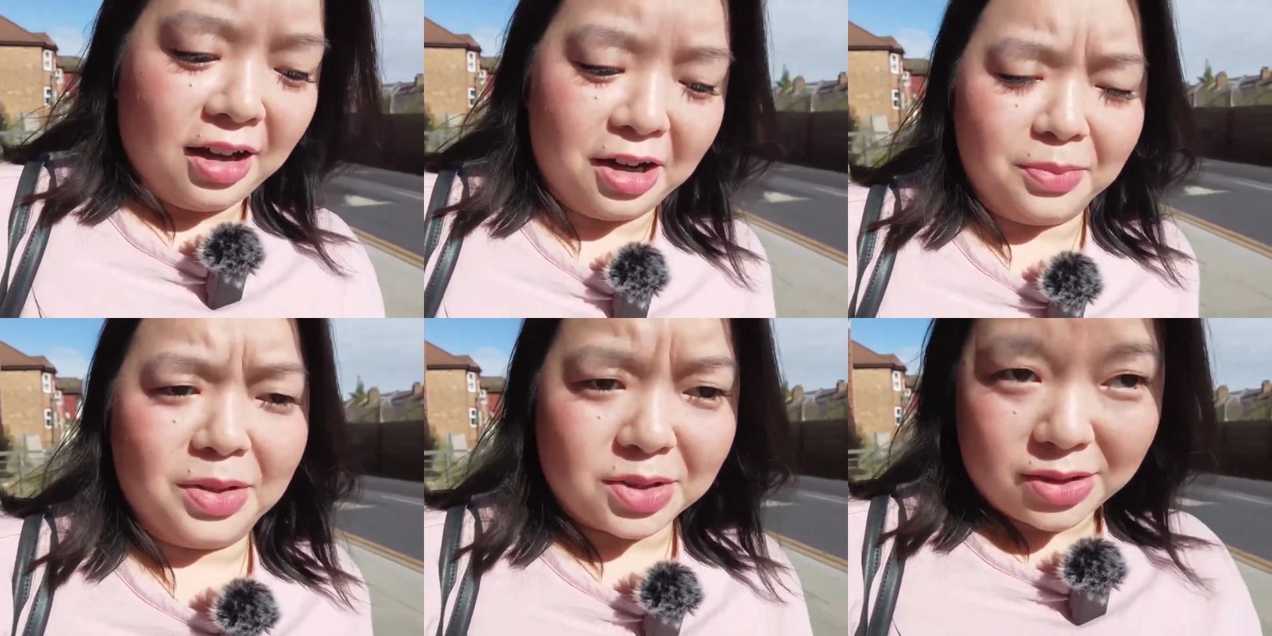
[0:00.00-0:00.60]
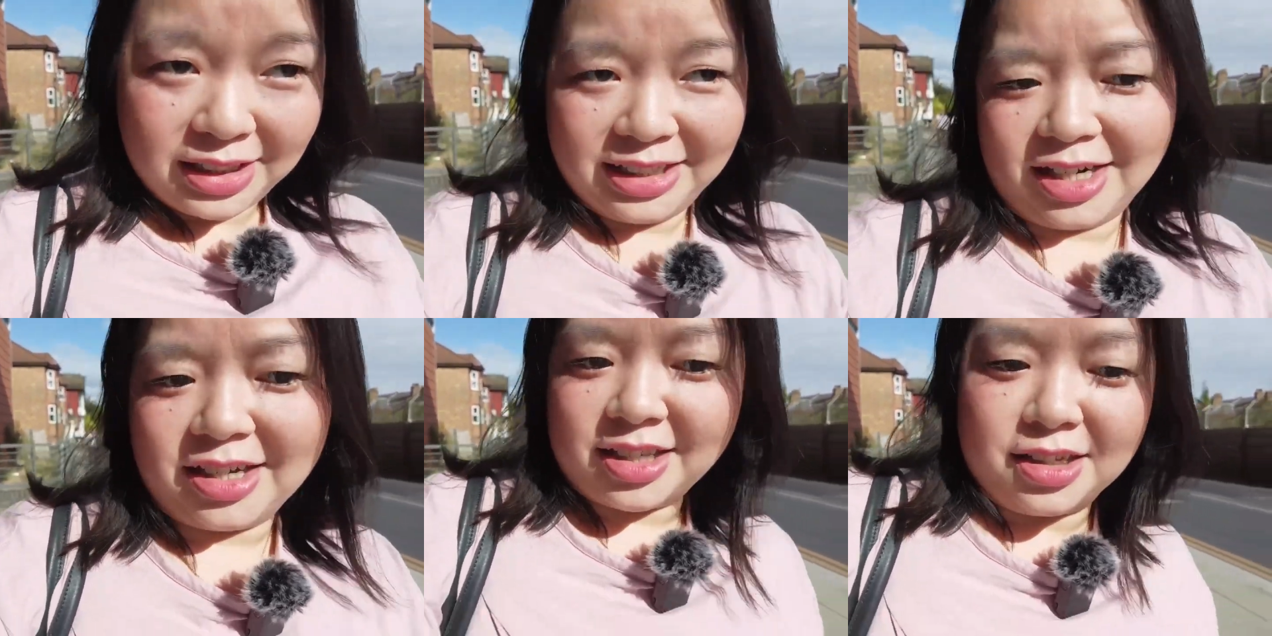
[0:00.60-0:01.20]
It was really
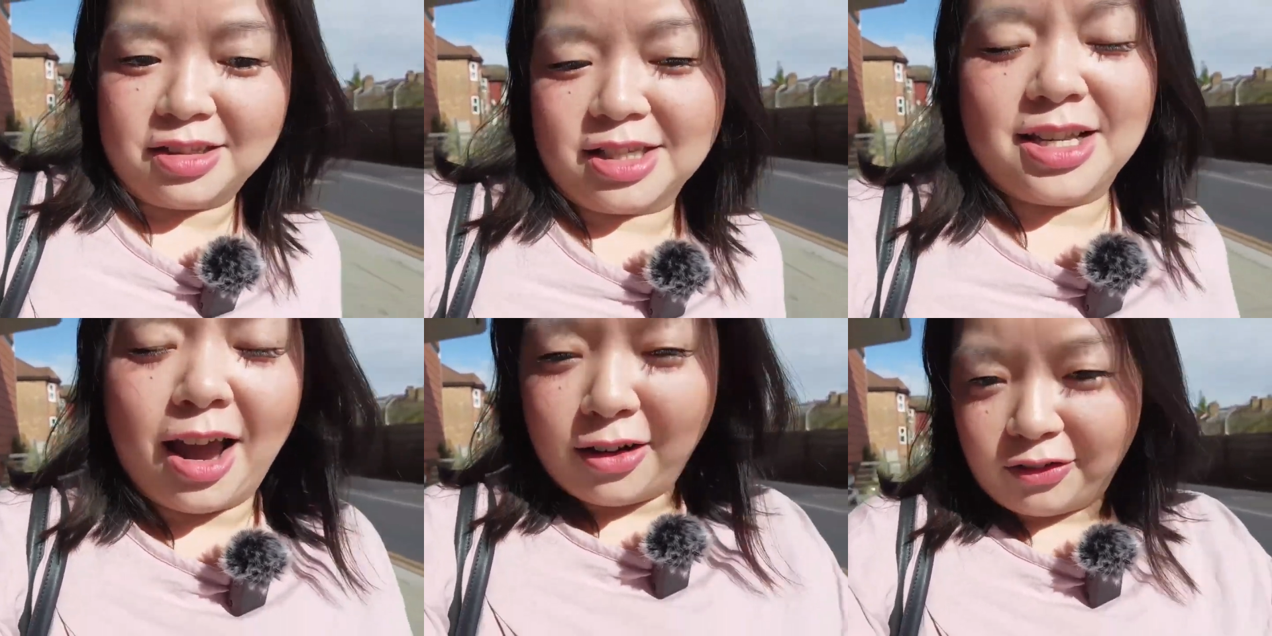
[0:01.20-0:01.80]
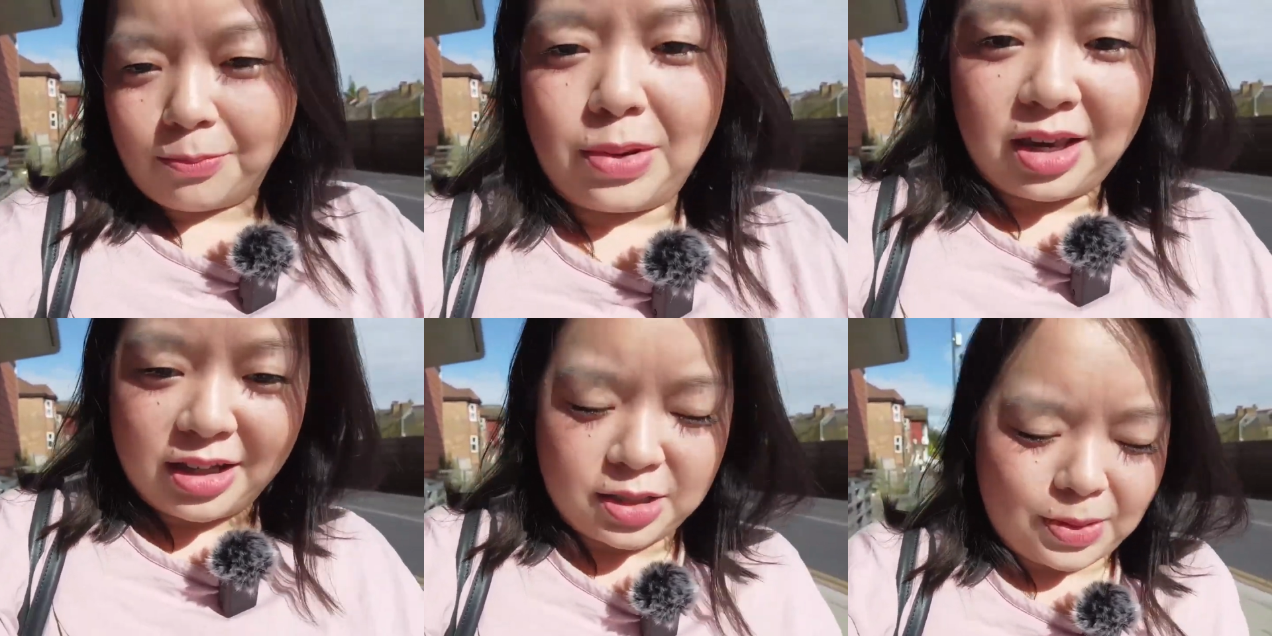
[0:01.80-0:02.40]
nice and just kind of a
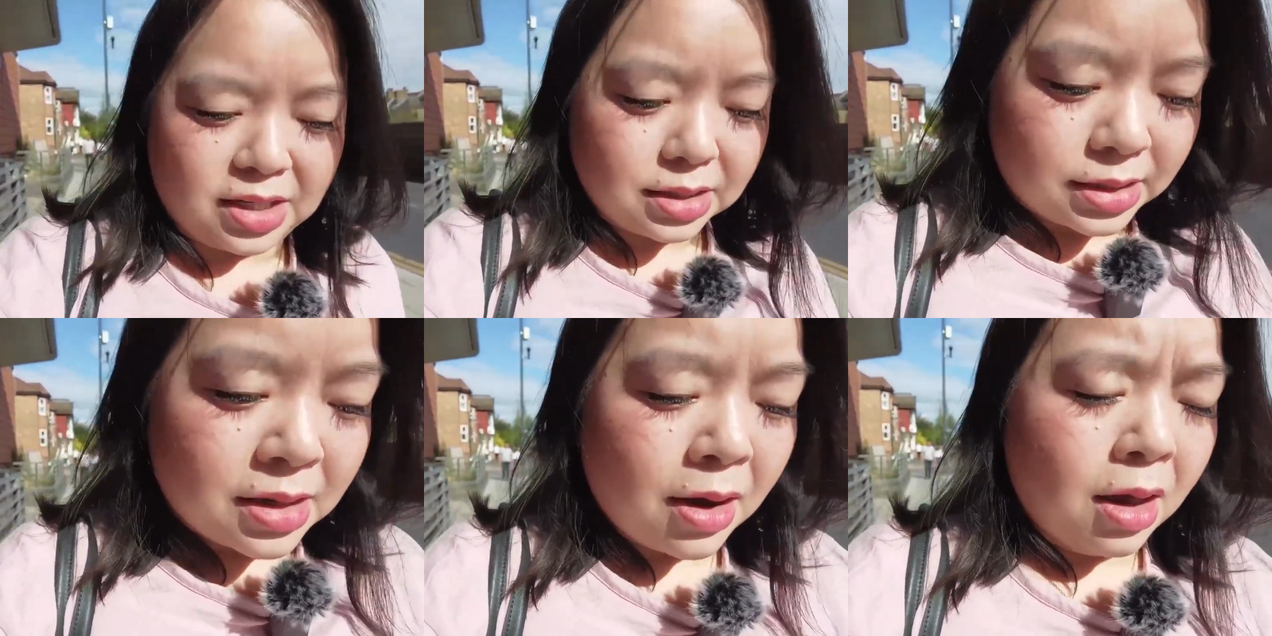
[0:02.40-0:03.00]
big space.